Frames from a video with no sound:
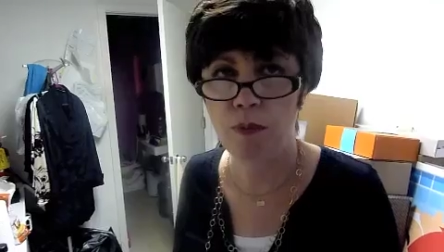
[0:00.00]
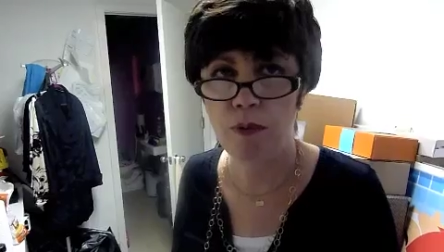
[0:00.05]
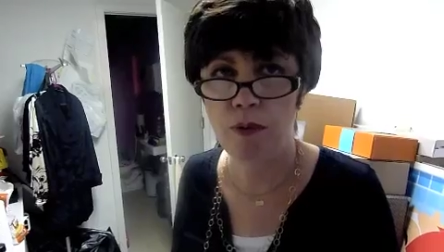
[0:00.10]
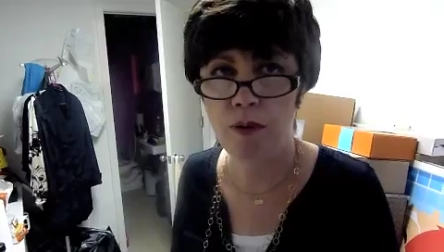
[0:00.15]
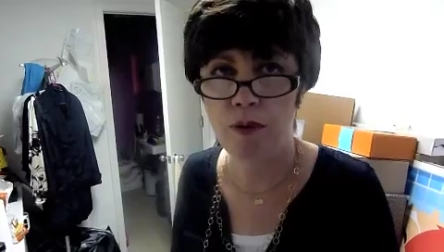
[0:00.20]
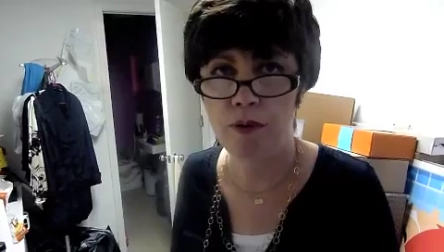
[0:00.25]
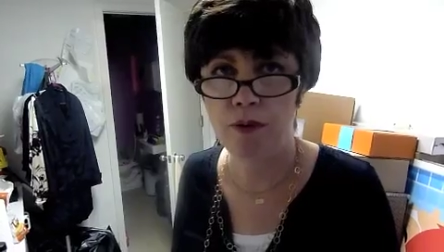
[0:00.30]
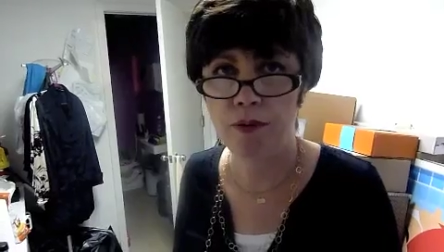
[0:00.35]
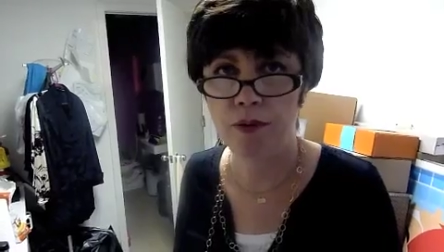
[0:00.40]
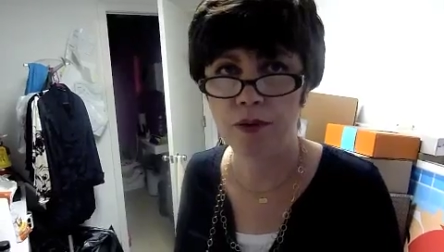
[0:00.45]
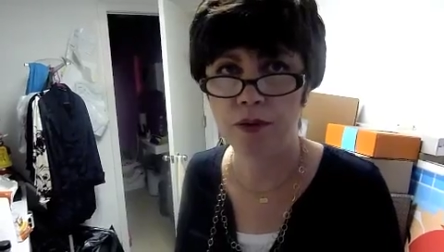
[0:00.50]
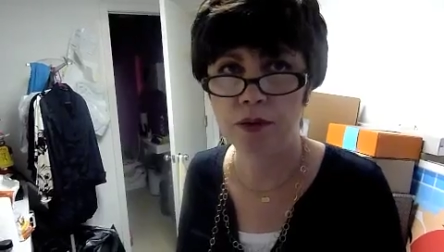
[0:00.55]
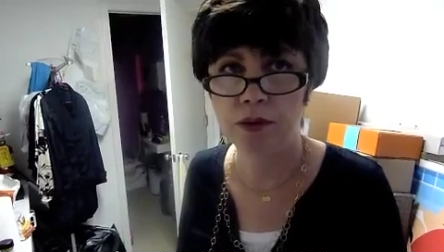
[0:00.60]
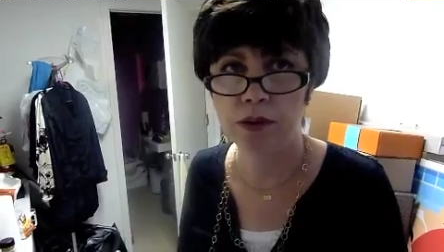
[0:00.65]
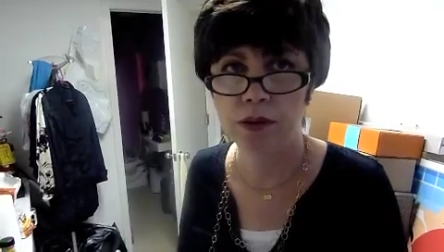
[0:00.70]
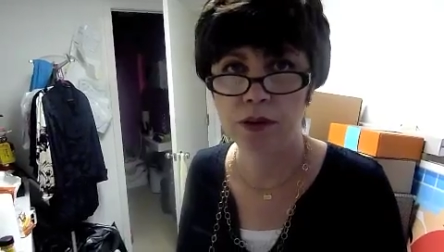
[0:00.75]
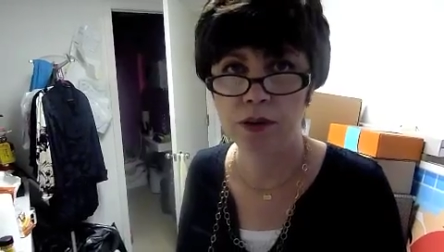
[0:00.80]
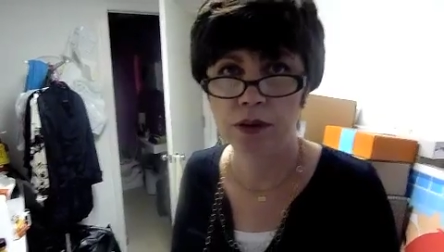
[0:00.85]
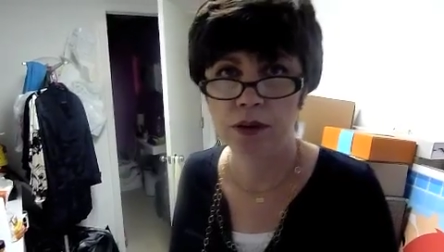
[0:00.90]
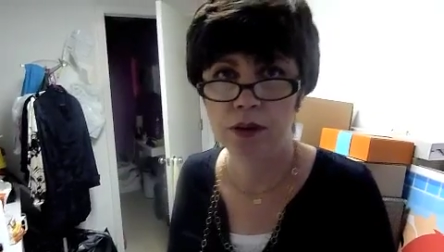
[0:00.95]
What would I
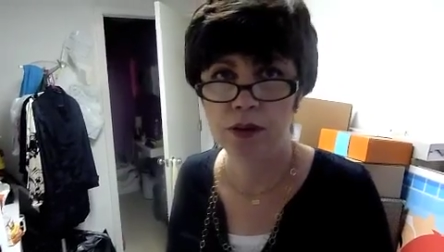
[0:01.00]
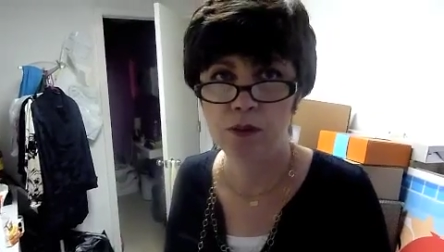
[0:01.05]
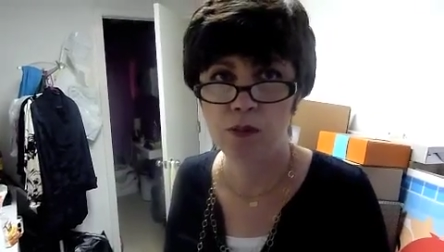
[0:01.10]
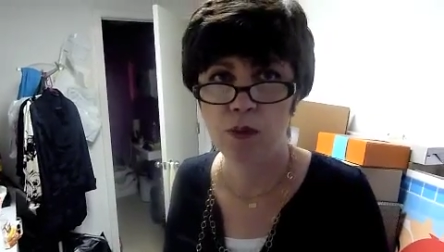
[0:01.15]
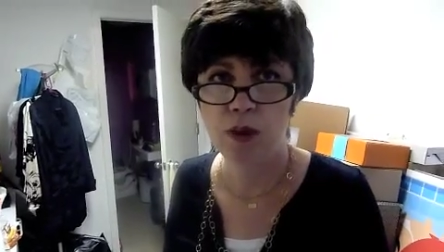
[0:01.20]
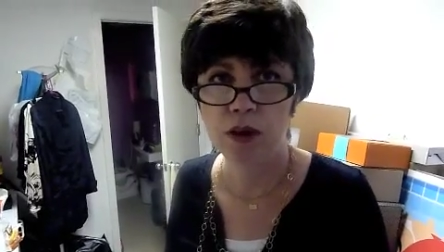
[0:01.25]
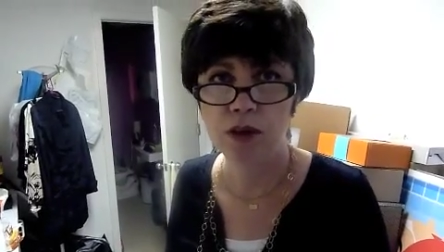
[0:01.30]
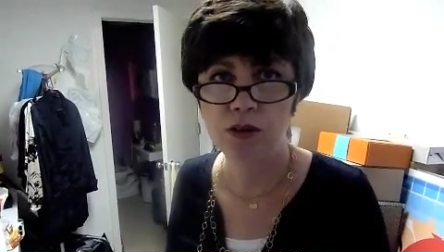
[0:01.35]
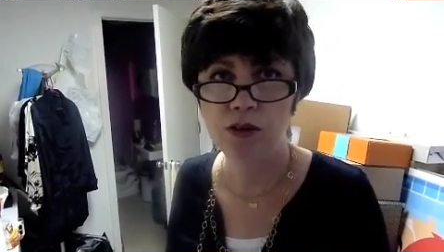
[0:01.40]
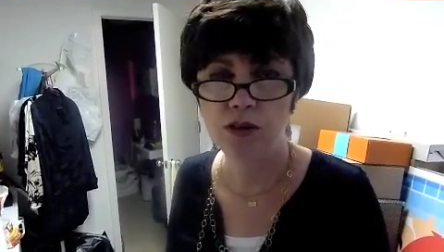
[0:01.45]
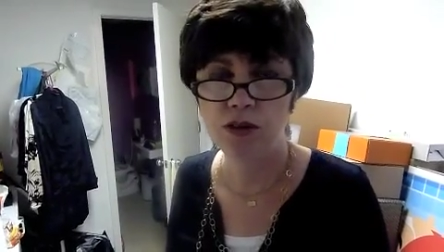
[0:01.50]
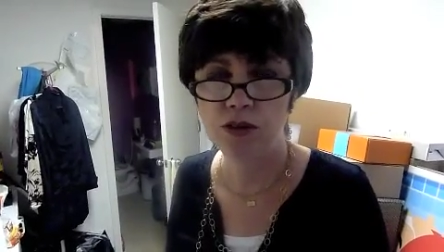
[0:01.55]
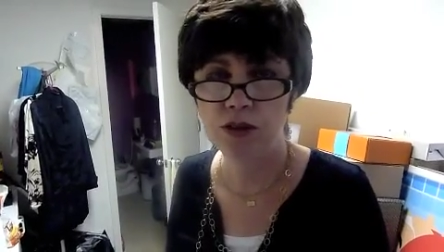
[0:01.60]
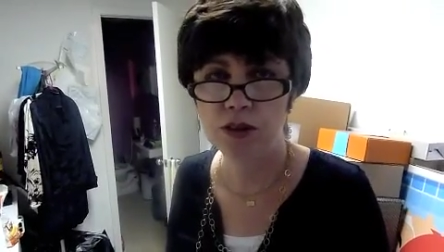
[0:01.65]
get then? What is yours?